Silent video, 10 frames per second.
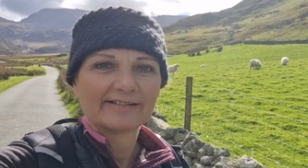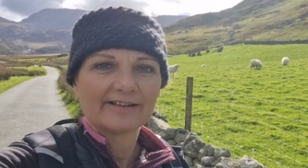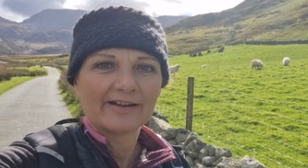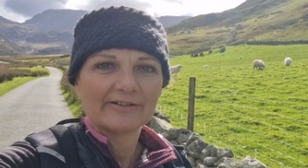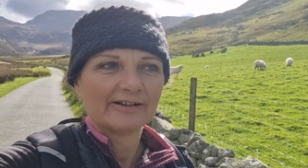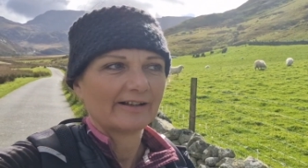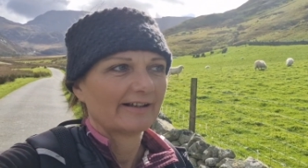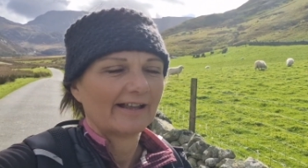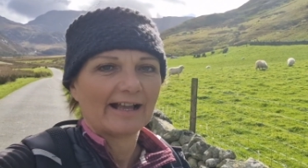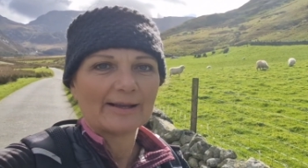So
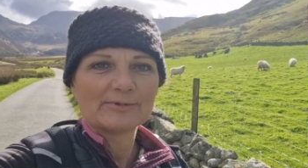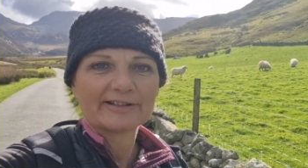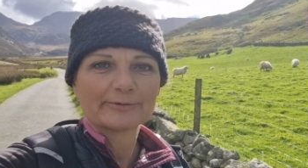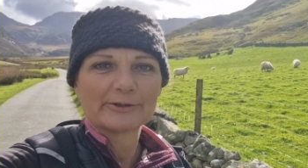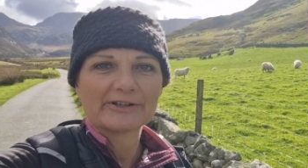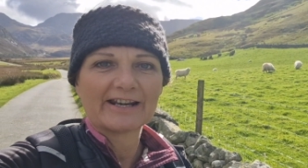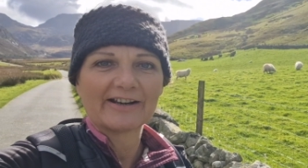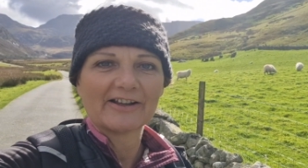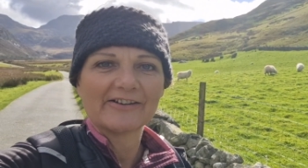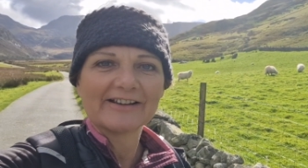I'm just walking
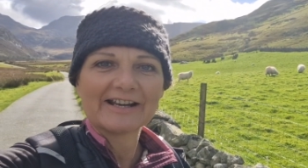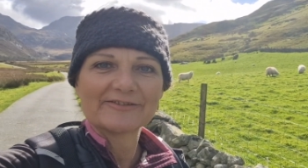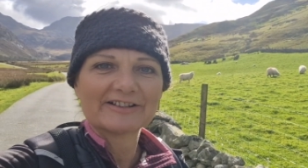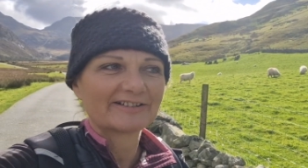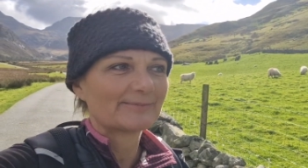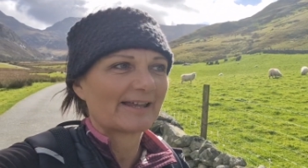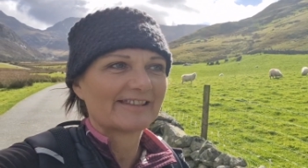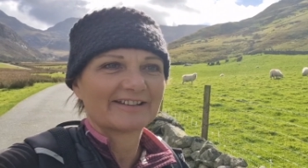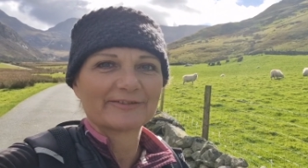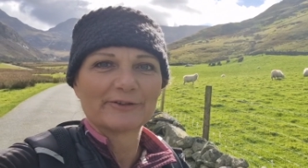along and I've just
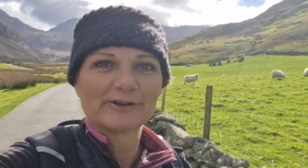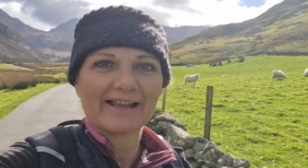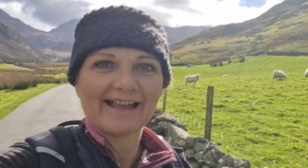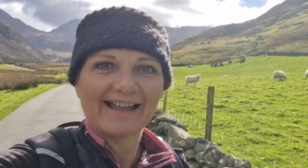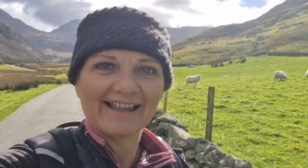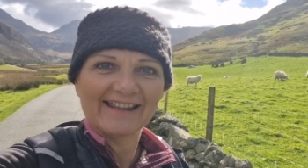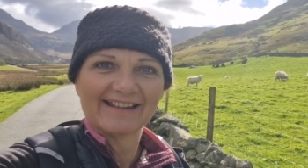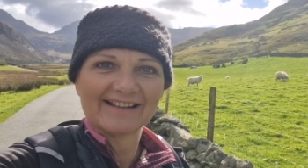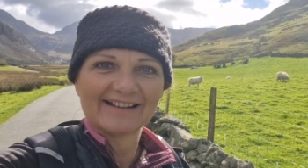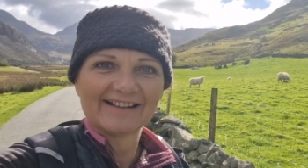met this fun guy.